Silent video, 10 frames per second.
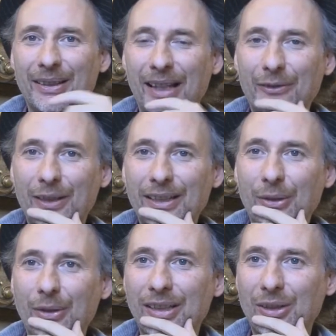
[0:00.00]
I
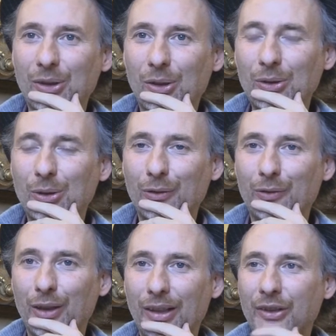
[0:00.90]
think there is a sort
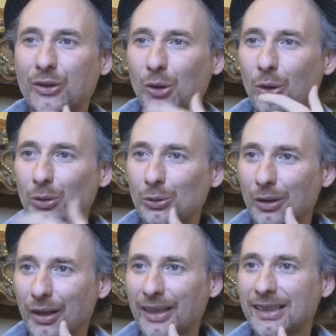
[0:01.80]
of
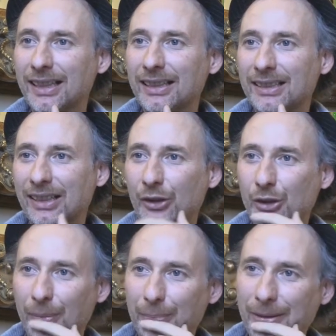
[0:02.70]
soul
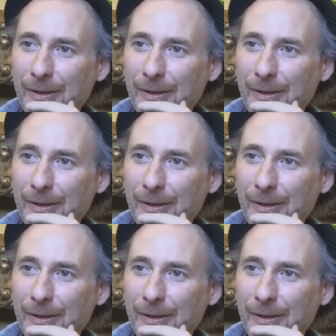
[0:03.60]
citizenship,